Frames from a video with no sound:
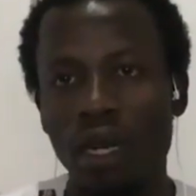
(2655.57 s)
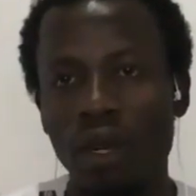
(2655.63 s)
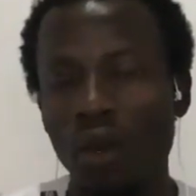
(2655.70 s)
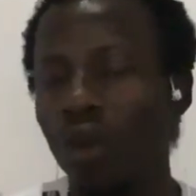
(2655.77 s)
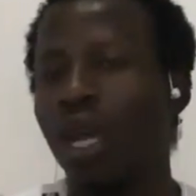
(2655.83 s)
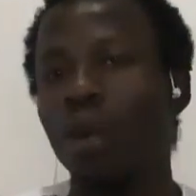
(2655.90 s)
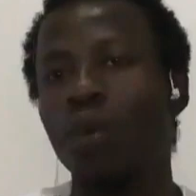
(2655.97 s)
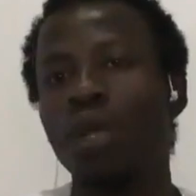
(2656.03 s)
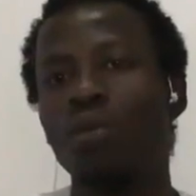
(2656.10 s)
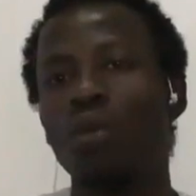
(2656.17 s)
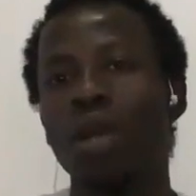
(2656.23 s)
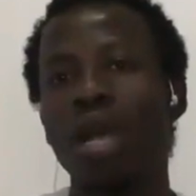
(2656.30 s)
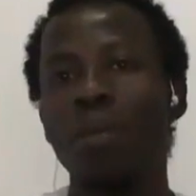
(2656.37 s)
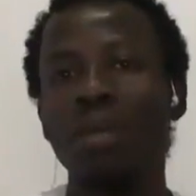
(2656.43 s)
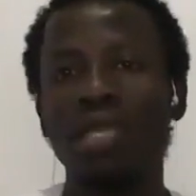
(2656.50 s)
Look at what
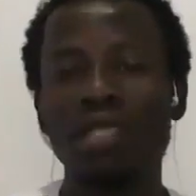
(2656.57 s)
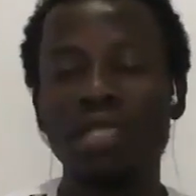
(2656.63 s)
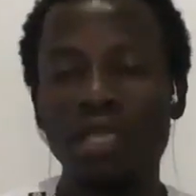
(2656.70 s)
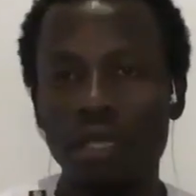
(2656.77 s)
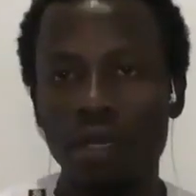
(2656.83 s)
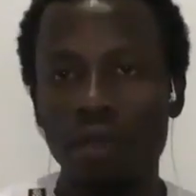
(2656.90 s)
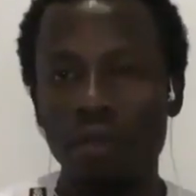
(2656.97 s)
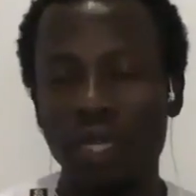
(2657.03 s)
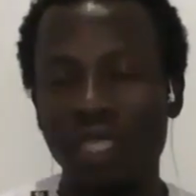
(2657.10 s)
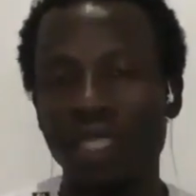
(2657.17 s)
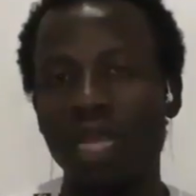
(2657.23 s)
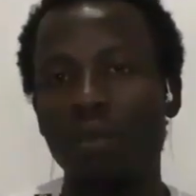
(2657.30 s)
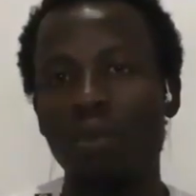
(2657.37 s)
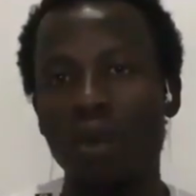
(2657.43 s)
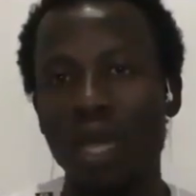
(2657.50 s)
Mugabe did,
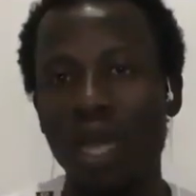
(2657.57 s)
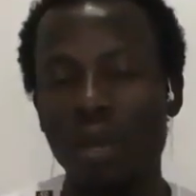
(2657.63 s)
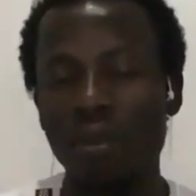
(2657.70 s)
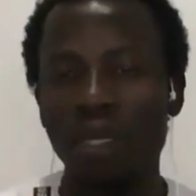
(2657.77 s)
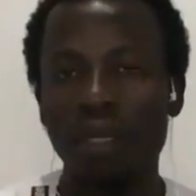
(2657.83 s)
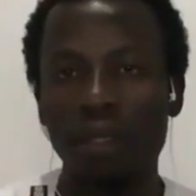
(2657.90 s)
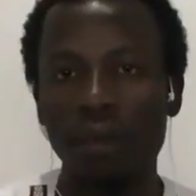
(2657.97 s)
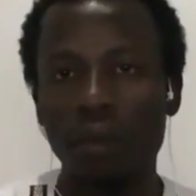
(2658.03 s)
President Mugabe.